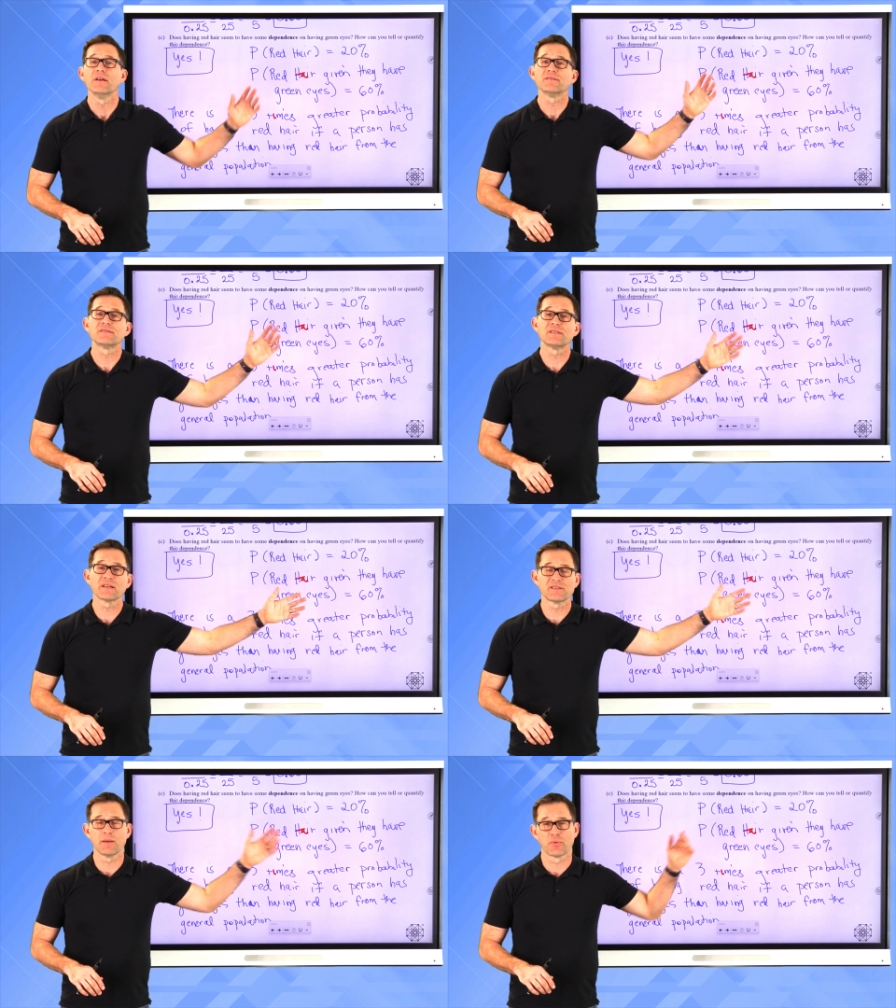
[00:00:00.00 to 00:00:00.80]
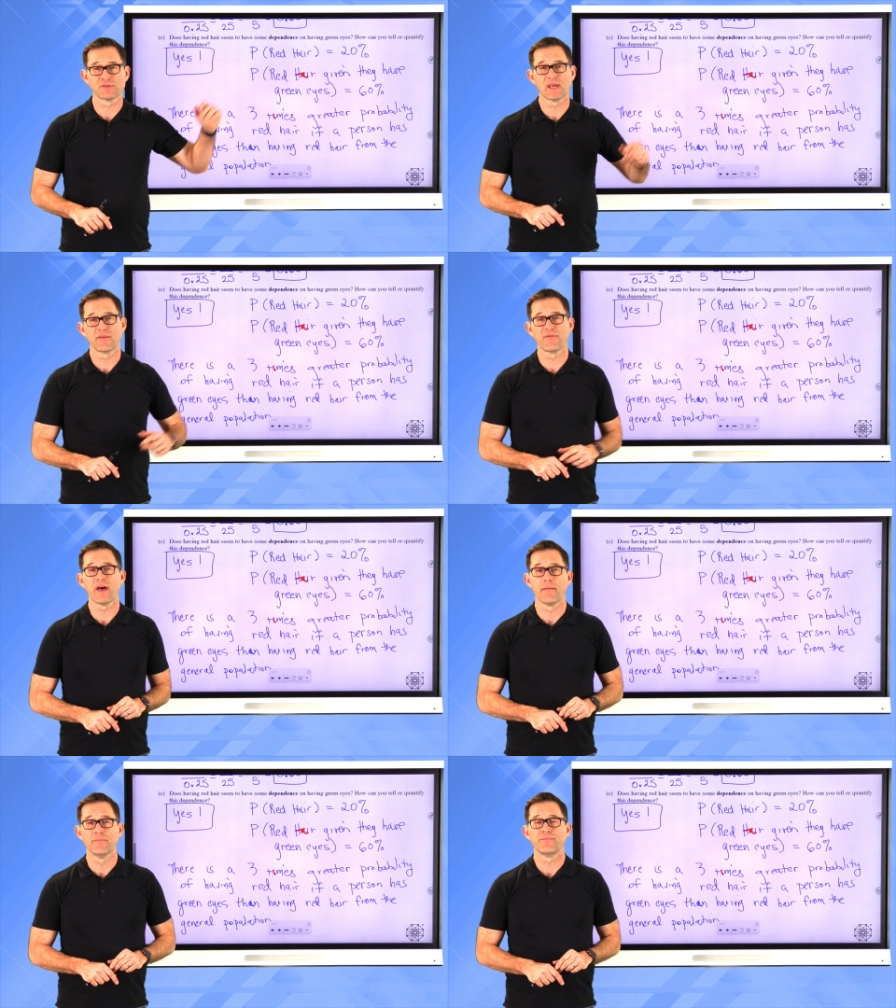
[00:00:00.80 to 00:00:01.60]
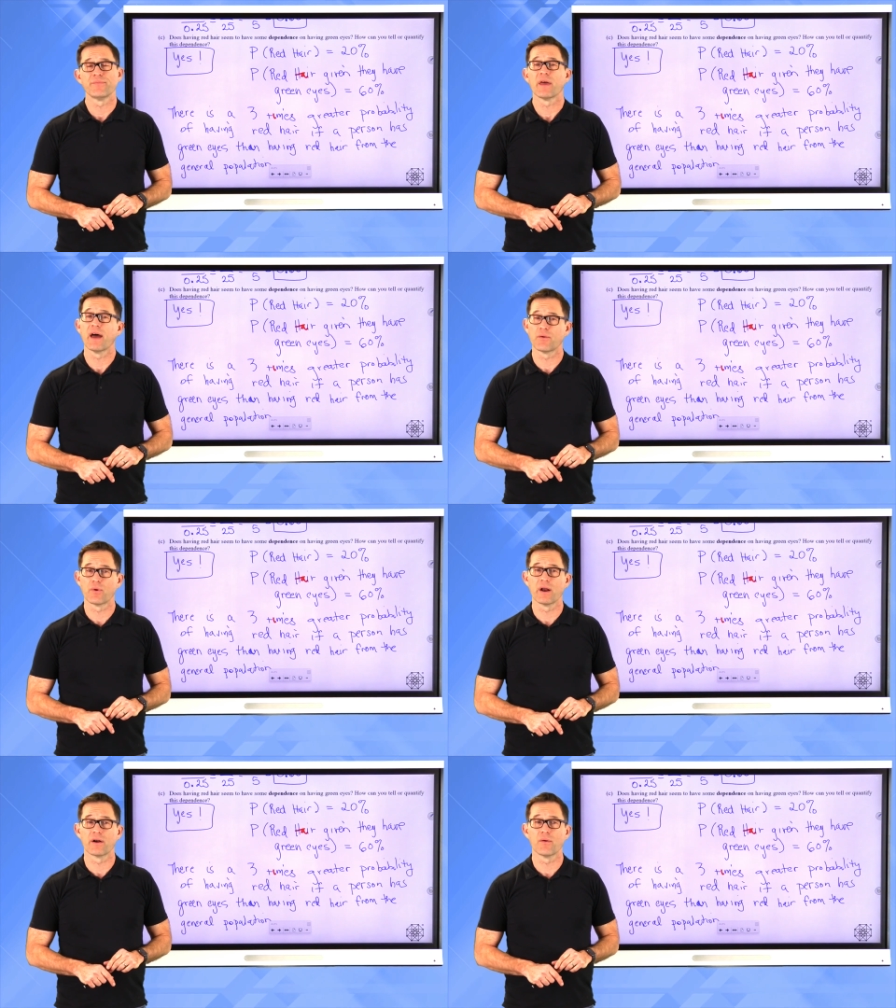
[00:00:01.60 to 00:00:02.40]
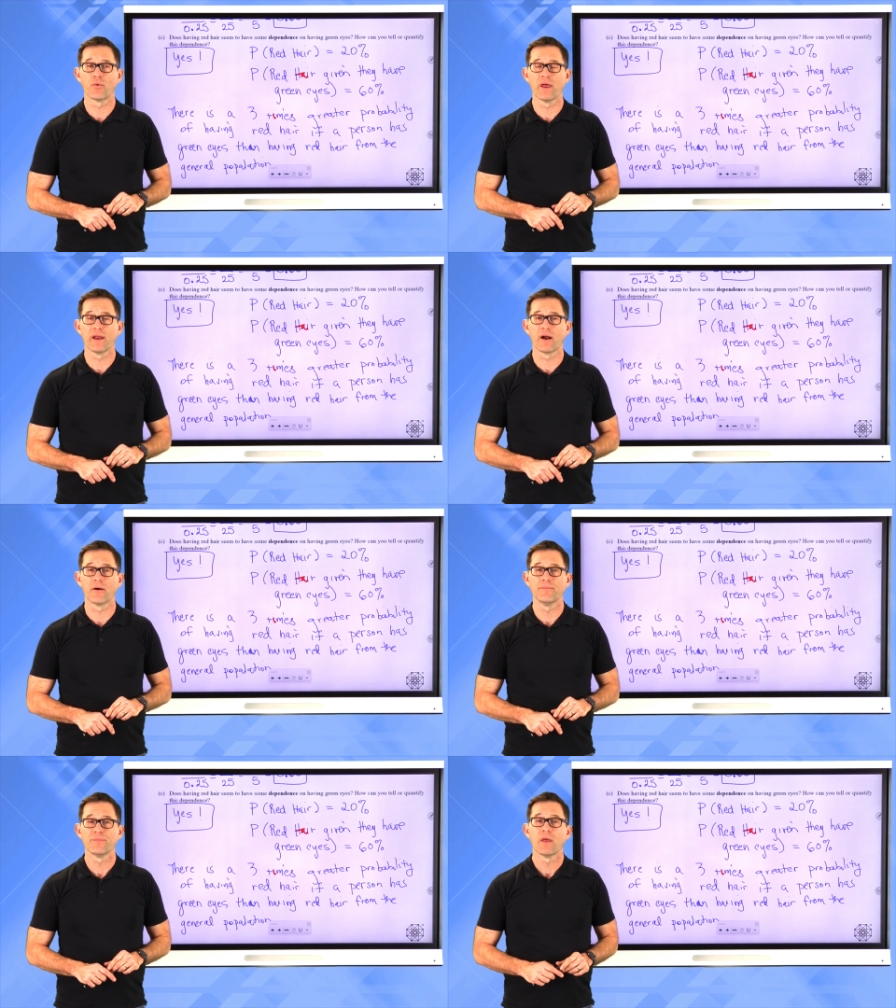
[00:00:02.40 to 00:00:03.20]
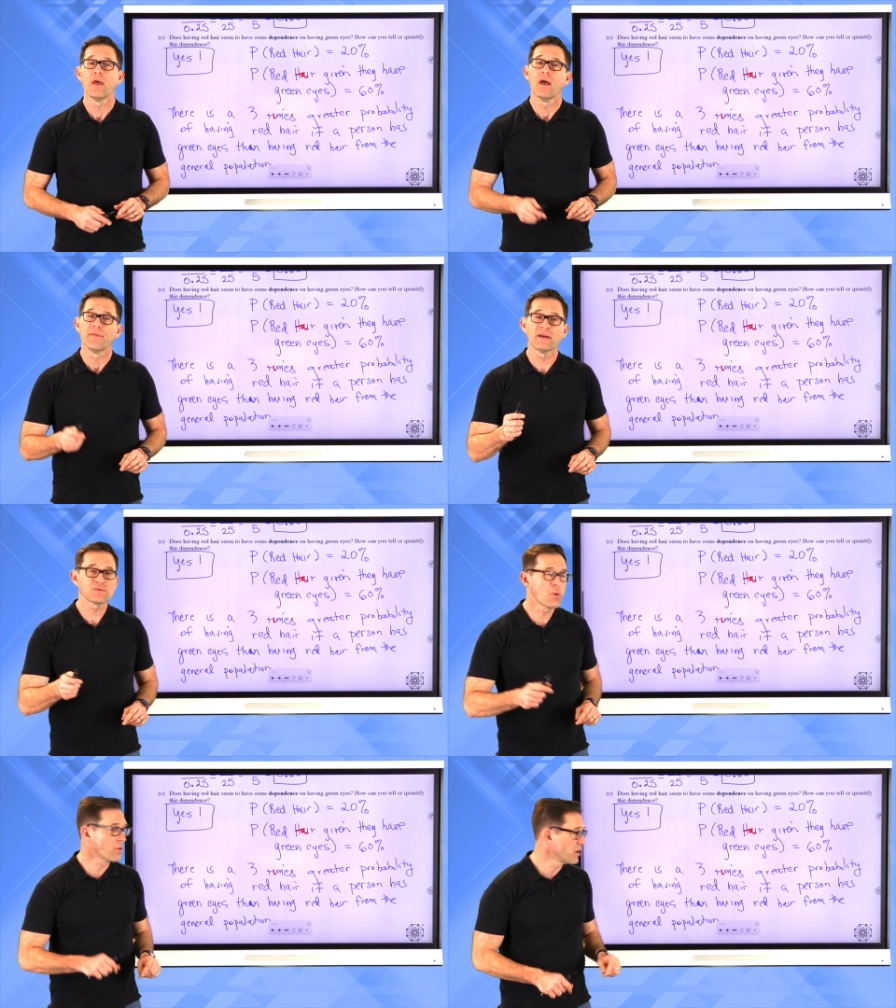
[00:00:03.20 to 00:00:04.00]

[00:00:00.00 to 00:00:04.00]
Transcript: 60% of them had red, red hair. And that's what we're